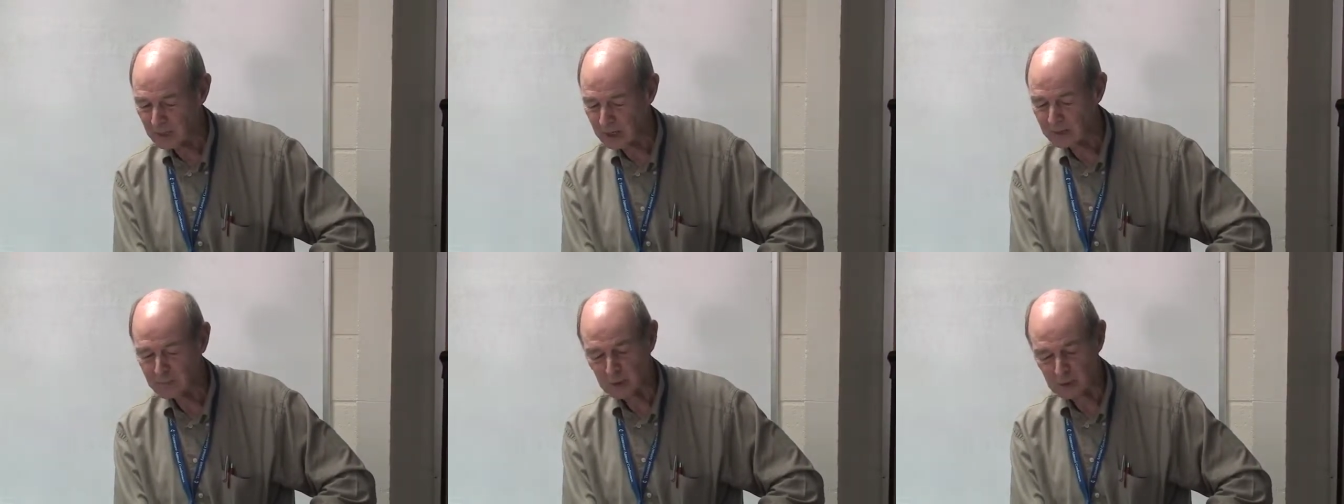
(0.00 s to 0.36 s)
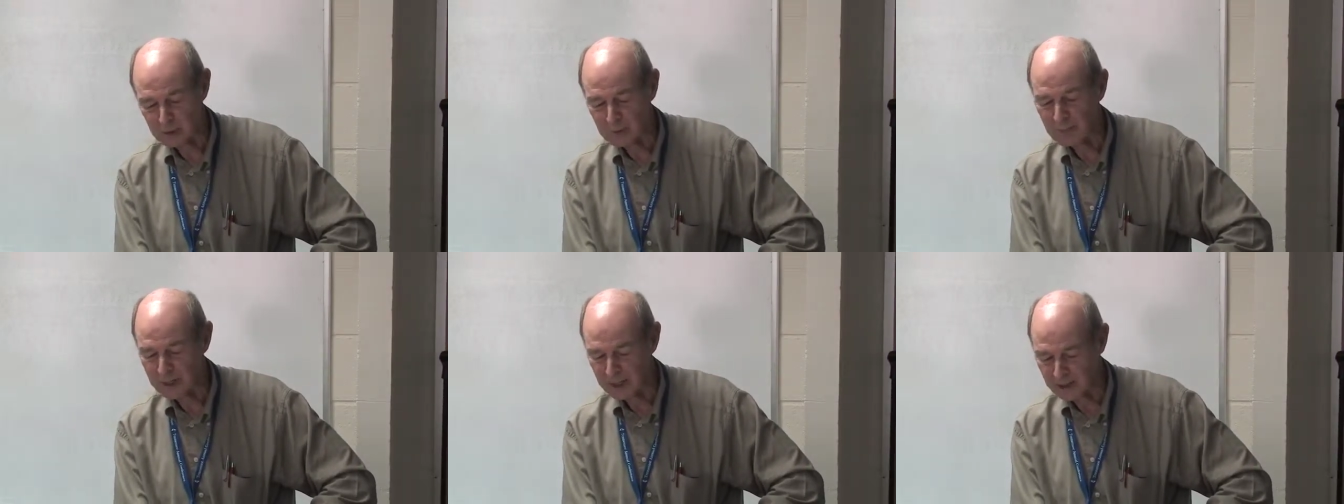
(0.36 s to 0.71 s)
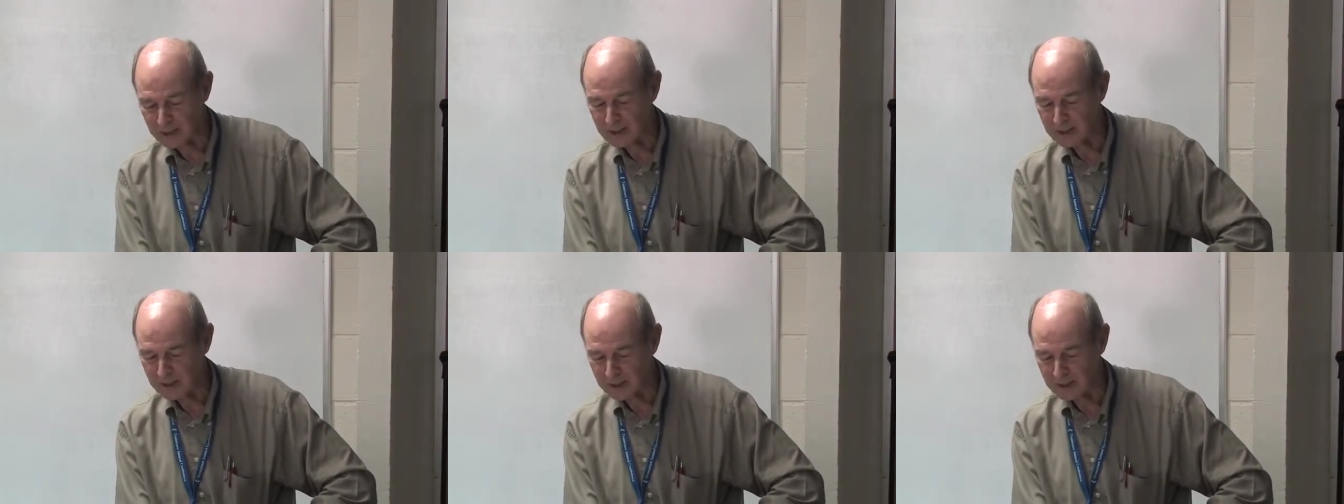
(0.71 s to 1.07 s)
I went to
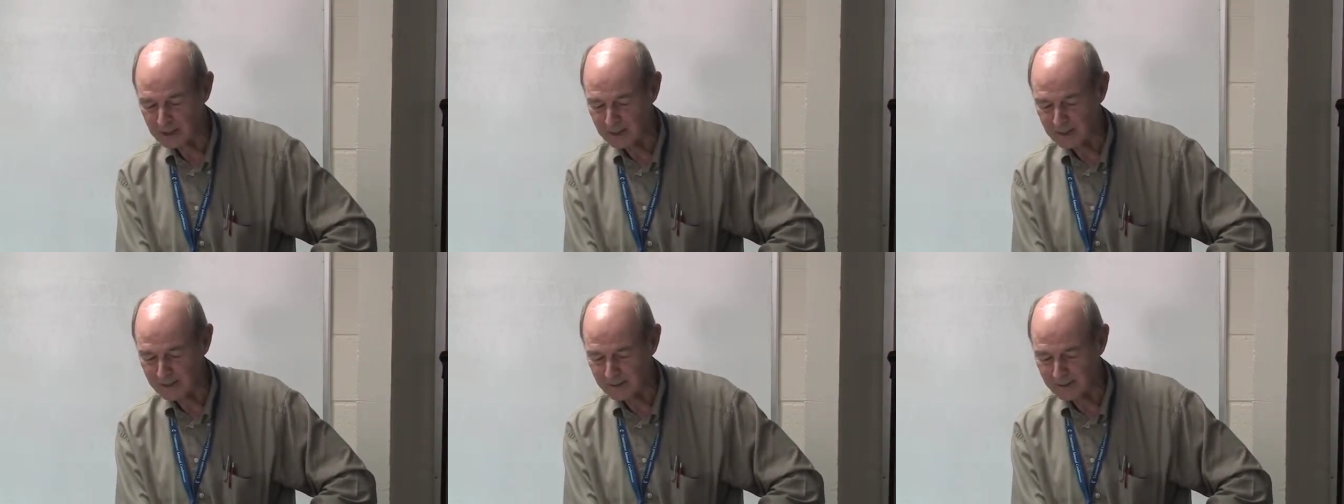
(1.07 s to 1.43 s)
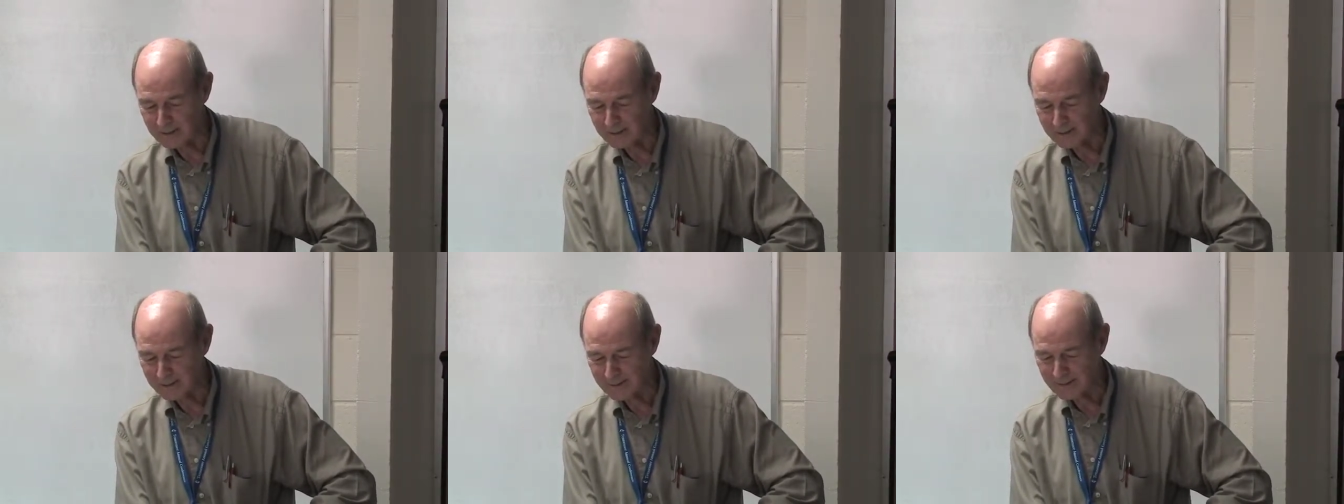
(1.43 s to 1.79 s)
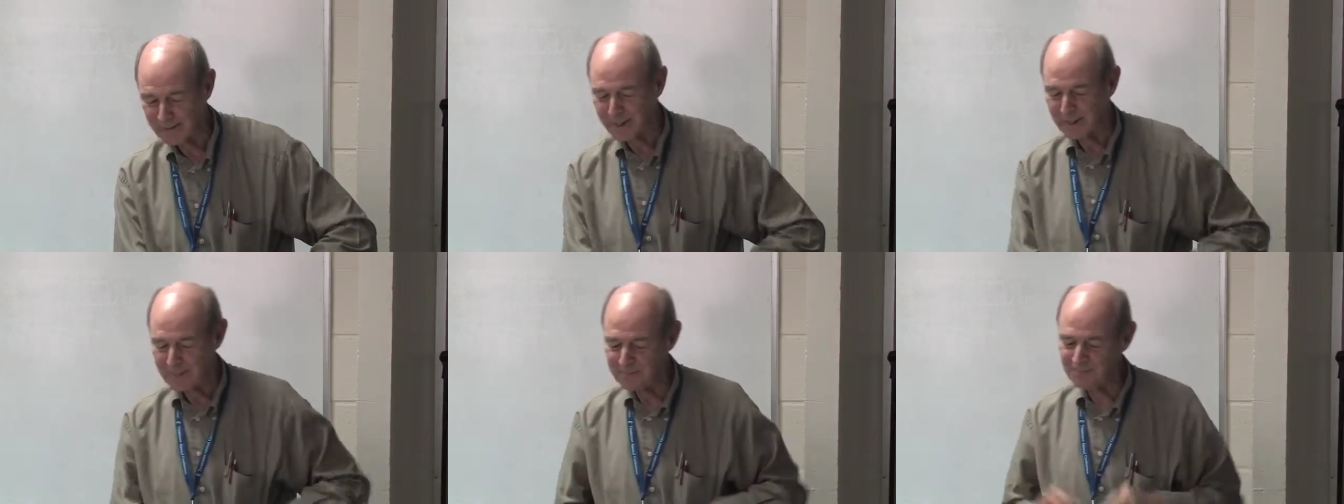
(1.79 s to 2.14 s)
meddling, didn't
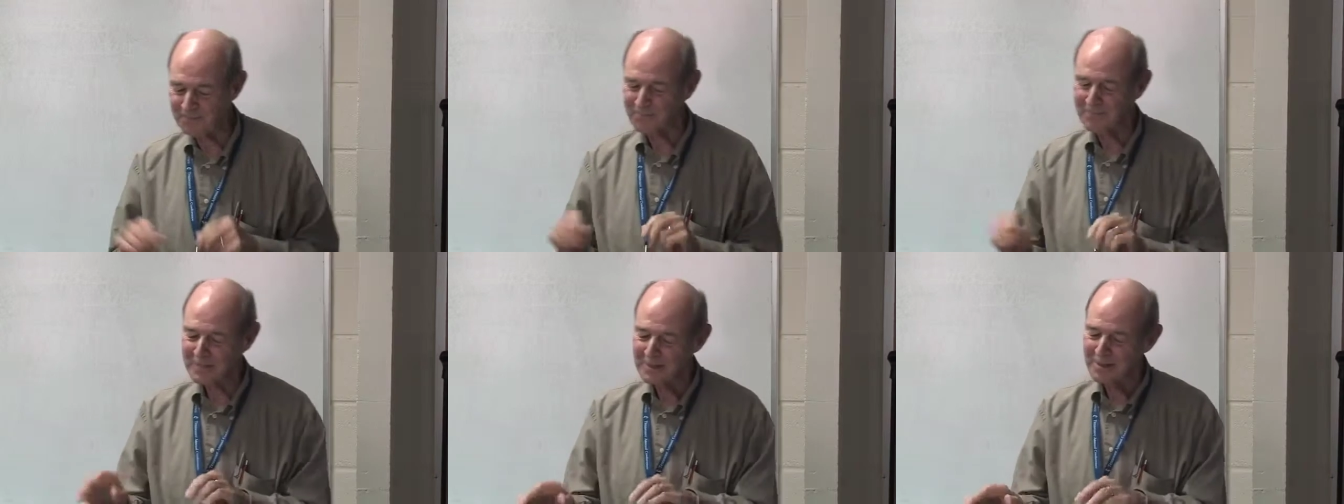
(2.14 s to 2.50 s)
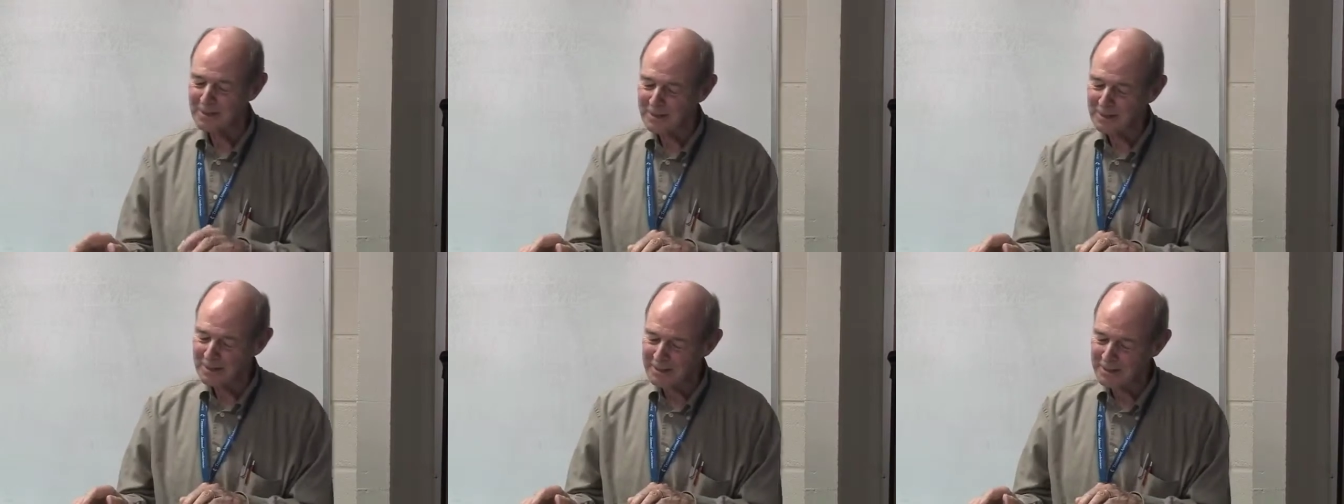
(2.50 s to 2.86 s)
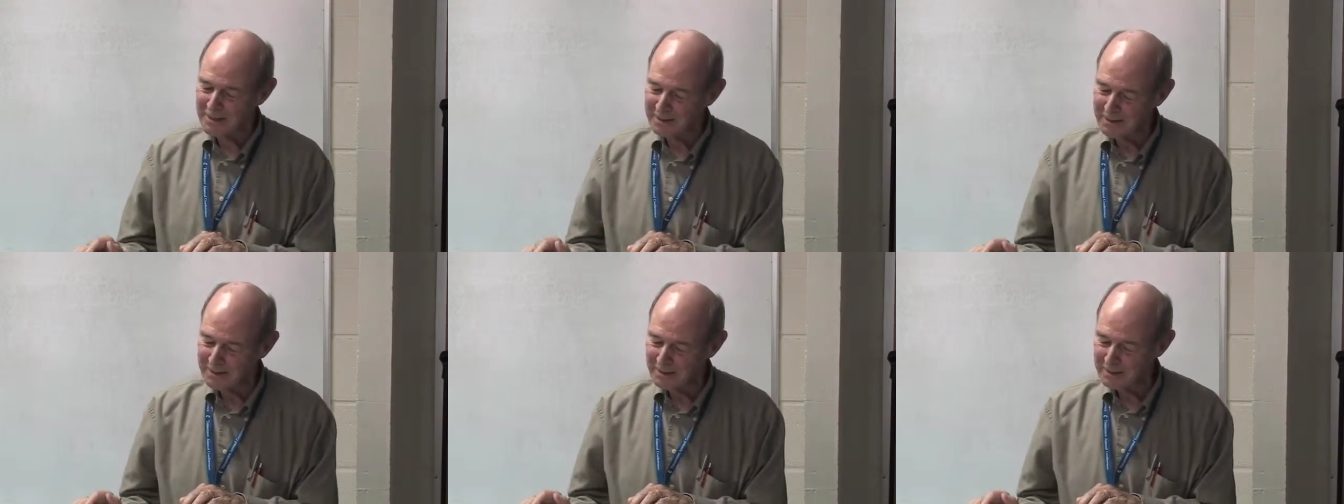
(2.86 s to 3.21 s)
I?
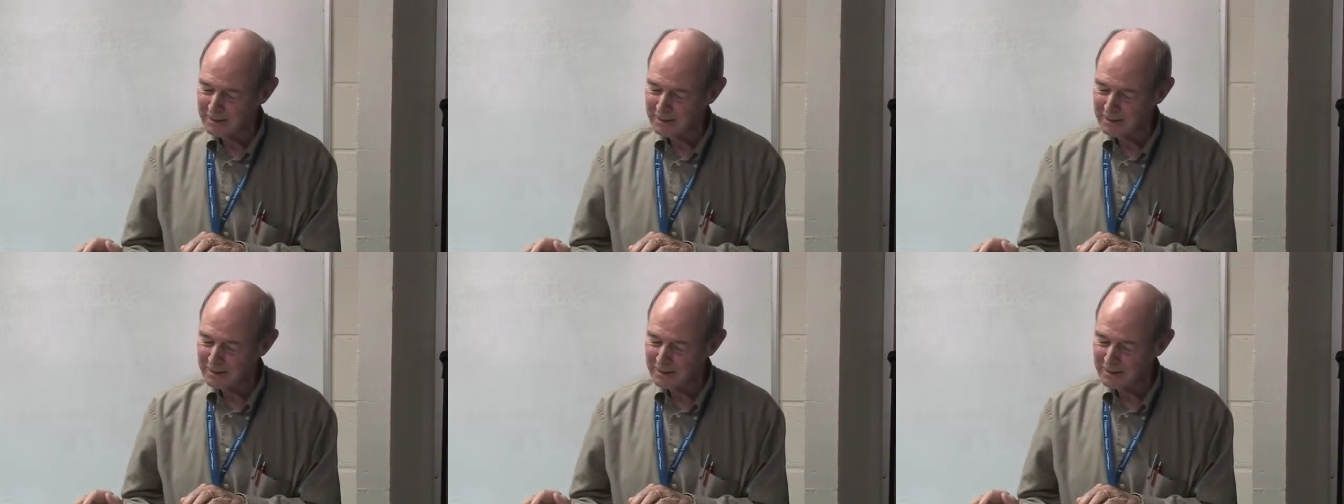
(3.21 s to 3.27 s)
Mm-hmm.